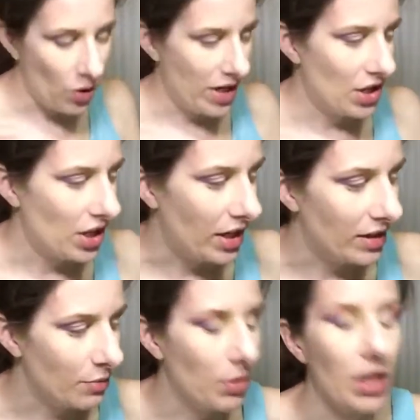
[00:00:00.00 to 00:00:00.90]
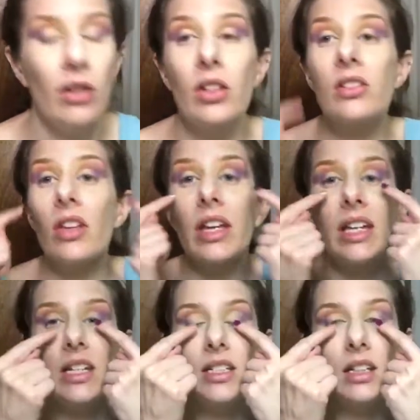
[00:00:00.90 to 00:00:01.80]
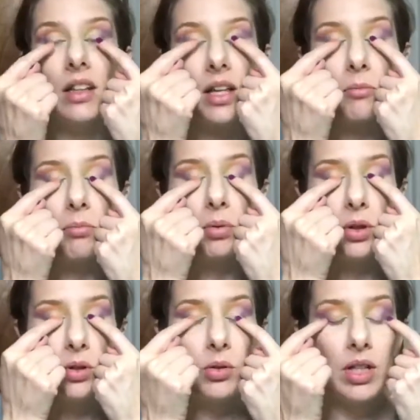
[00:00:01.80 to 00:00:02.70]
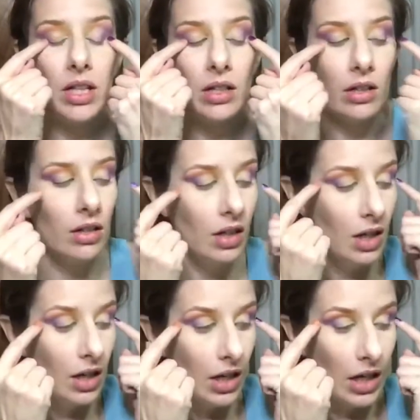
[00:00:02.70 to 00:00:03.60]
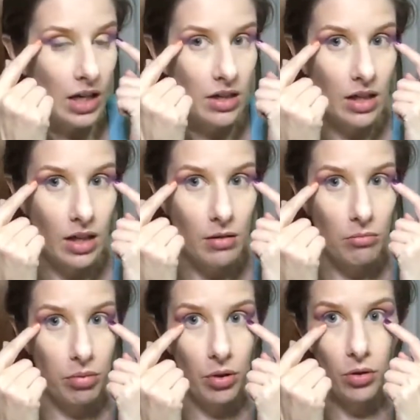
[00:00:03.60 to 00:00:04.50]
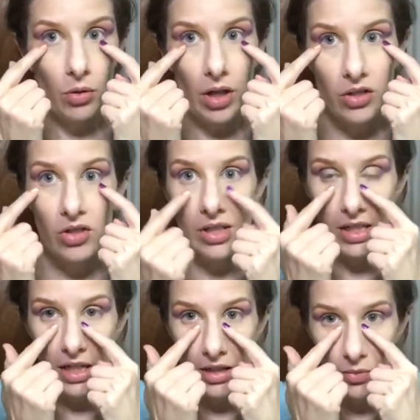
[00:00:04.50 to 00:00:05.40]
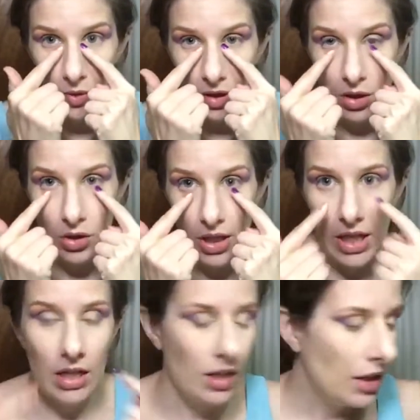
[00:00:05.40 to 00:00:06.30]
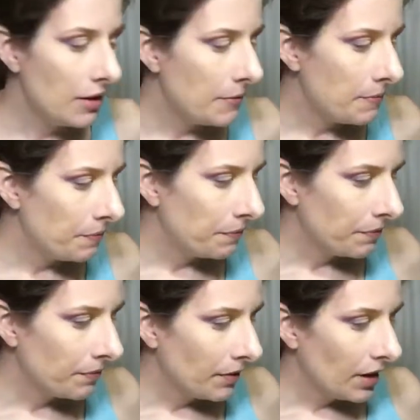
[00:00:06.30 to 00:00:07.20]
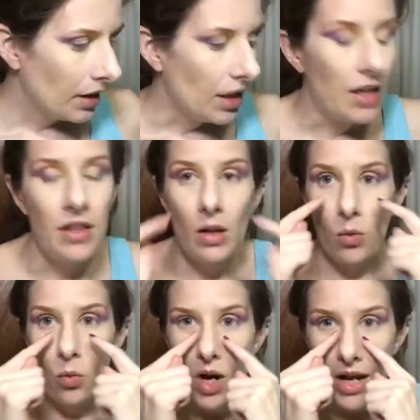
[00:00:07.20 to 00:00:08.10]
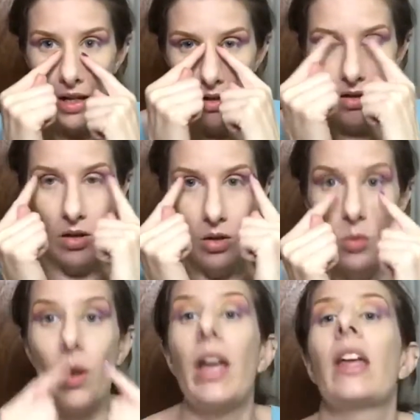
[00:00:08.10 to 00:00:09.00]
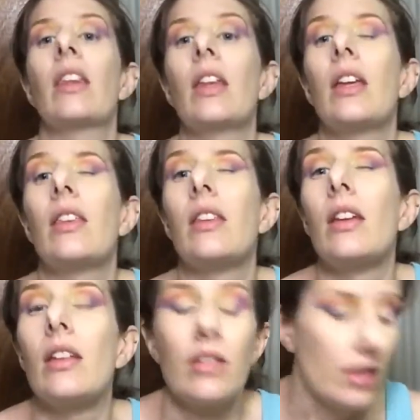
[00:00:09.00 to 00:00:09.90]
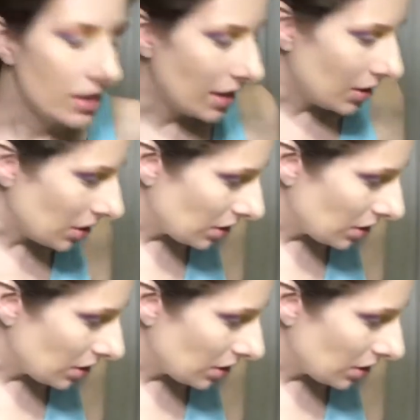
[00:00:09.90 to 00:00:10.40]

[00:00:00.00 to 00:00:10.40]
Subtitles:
some white shades, but it looks like he did like blue here and then blue under his eyes with the green and then white all the way in the center.